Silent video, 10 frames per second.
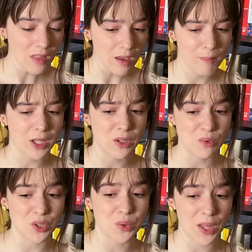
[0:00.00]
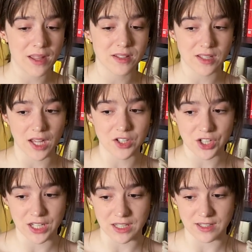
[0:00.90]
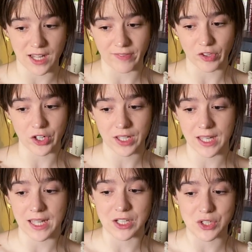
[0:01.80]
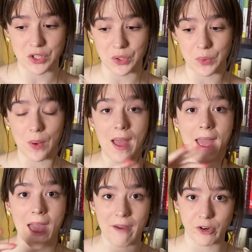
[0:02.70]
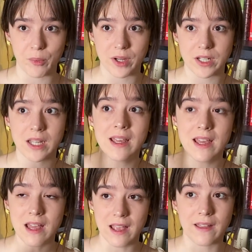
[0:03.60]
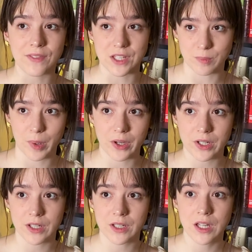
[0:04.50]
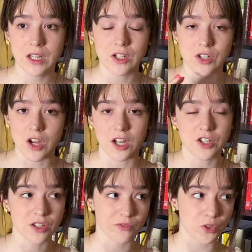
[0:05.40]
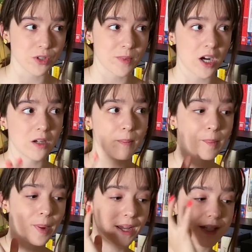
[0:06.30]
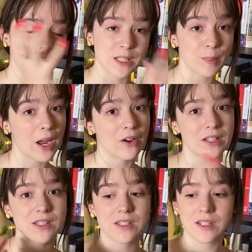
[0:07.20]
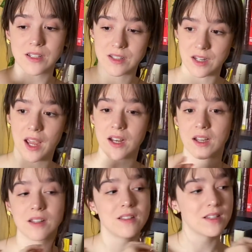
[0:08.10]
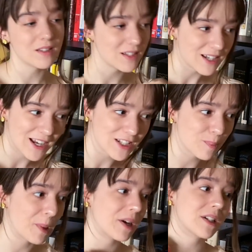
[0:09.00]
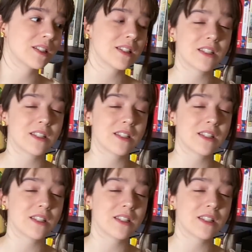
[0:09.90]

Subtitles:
But you do get such an insane look into everyone in this book. Not just Voldemar, but his parents, Zenaida's parents,